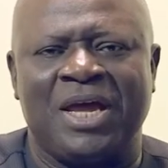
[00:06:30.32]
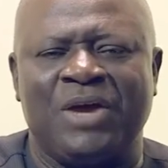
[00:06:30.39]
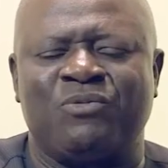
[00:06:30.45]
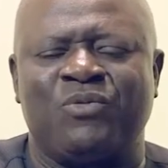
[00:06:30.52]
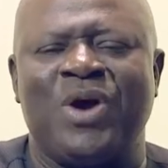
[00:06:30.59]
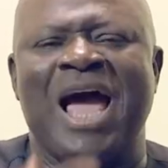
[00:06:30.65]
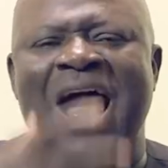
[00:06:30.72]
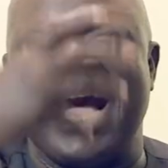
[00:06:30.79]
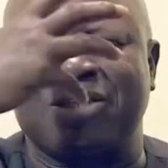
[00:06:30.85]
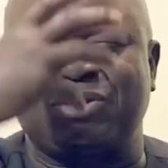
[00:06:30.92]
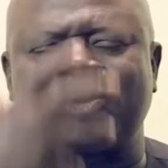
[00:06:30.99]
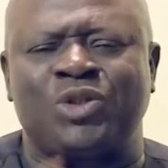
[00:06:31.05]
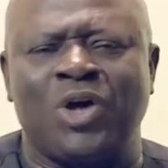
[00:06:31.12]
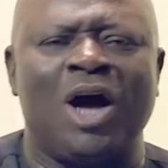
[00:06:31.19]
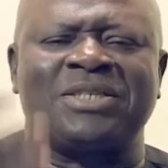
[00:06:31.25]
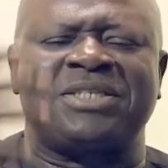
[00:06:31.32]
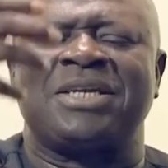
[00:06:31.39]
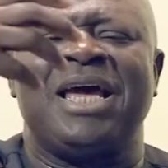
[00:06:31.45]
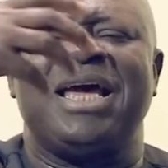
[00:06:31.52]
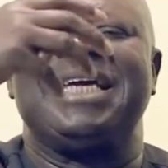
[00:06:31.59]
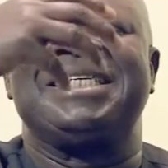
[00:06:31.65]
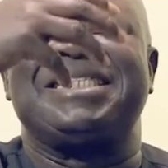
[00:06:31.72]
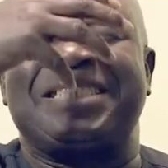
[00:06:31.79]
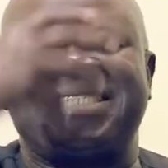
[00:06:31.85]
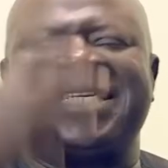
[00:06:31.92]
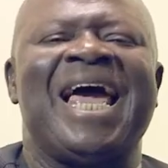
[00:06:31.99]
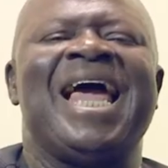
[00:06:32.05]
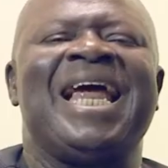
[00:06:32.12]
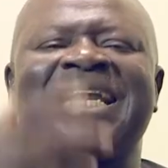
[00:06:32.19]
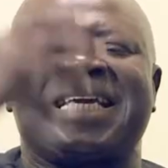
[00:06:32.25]
If we are just
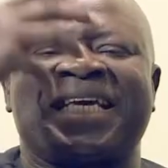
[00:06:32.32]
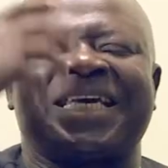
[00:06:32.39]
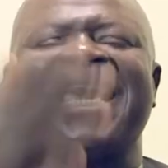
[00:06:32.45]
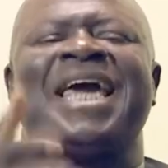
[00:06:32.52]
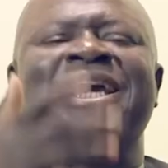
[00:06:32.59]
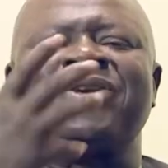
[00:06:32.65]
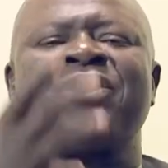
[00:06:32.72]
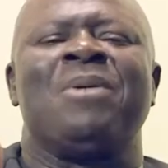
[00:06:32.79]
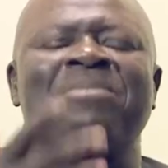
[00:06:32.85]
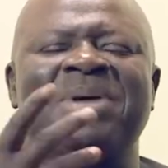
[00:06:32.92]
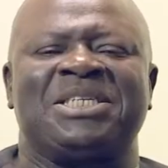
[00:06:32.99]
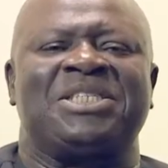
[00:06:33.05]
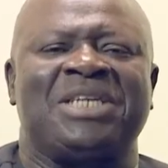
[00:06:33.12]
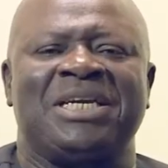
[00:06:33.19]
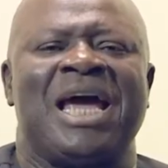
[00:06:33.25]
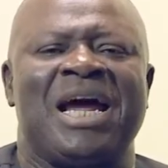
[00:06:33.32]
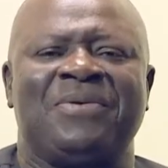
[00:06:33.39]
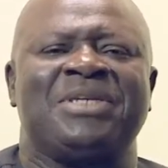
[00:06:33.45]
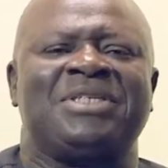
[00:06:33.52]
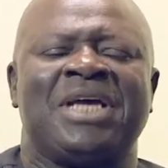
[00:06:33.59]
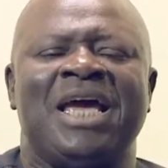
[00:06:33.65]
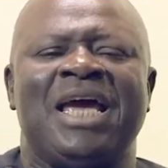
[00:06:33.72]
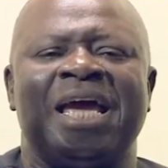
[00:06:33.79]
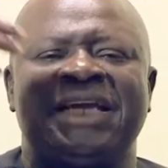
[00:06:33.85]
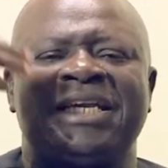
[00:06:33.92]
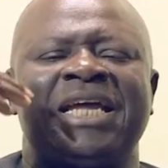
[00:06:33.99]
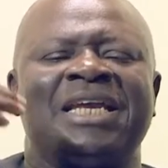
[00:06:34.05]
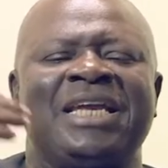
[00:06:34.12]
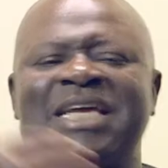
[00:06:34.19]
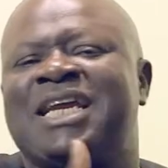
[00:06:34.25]
10 kingdom machineries in
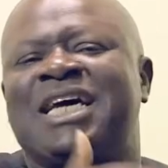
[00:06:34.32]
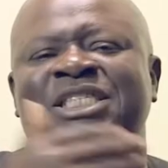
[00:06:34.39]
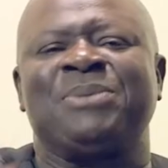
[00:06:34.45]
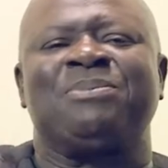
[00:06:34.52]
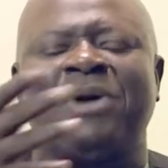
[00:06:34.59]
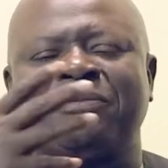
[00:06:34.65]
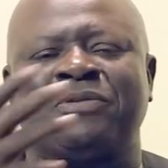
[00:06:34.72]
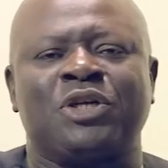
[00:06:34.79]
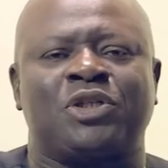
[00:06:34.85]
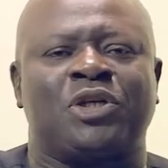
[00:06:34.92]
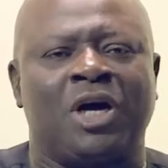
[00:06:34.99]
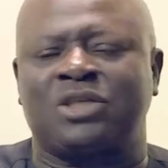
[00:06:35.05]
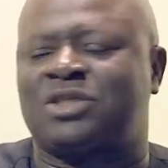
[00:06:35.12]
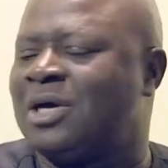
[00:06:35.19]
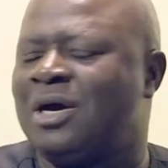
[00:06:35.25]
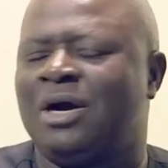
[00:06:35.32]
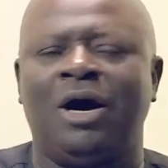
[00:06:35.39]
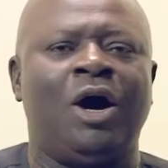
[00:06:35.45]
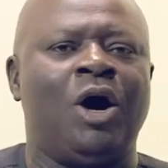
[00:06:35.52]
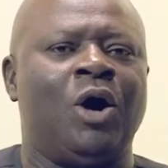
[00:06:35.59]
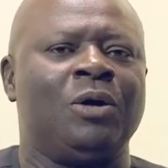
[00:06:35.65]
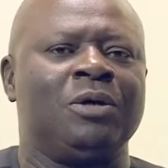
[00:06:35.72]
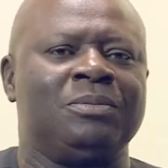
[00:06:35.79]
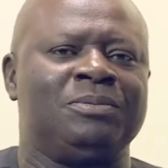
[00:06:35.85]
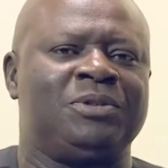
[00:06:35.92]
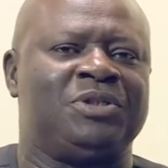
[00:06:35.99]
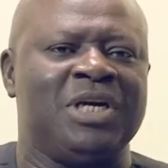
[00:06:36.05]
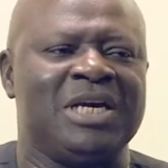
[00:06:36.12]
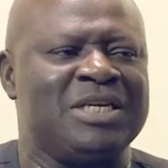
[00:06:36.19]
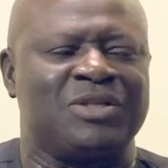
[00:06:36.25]
the leadership of the church, oh,
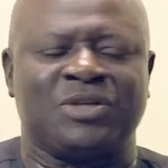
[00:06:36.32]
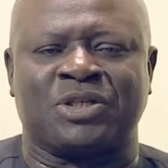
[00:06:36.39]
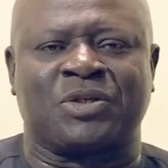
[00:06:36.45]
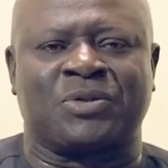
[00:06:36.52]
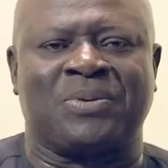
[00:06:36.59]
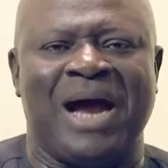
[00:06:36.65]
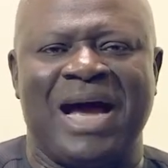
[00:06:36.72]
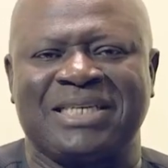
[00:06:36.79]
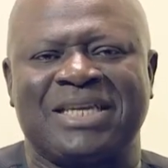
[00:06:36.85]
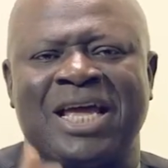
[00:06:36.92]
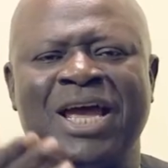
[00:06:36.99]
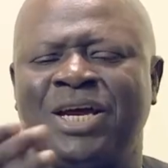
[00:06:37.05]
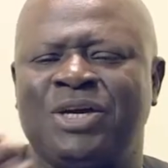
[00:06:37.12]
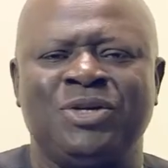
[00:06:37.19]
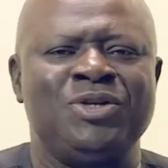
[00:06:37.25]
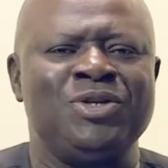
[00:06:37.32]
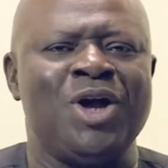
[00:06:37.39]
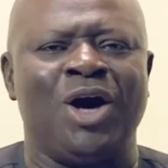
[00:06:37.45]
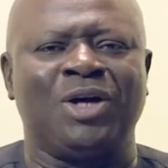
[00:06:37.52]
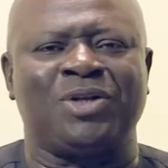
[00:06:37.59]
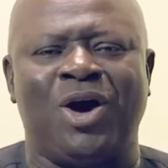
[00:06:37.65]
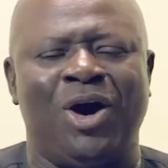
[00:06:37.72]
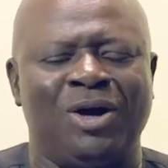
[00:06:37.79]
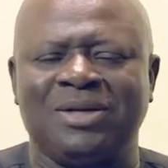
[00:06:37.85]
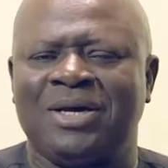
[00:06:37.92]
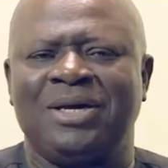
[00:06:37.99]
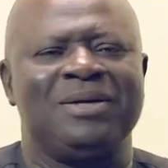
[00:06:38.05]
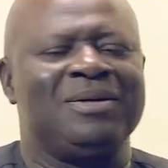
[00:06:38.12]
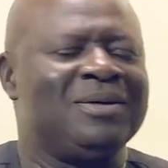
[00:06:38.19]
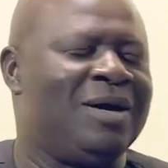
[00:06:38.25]
Jesus Christ, not
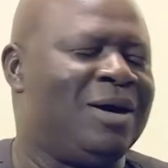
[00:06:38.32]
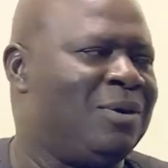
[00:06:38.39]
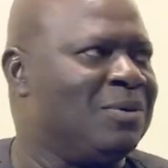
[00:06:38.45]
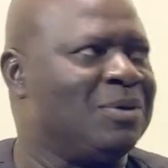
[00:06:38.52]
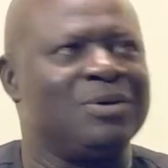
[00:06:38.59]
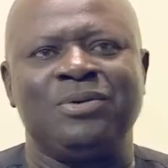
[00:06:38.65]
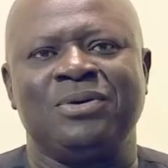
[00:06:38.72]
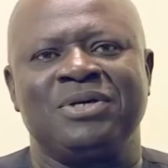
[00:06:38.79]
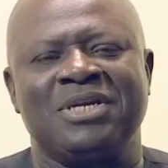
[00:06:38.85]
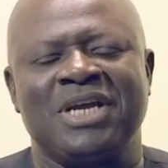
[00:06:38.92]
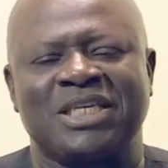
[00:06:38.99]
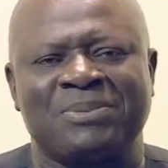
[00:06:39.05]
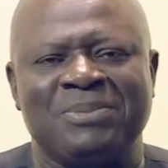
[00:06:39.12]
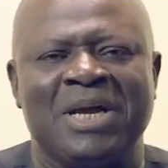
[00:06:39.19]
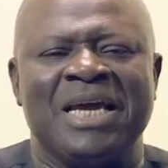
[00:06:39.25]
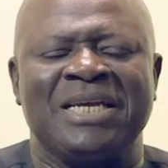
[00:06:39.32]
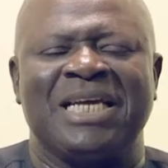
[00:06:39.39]
all, oh, goodness me.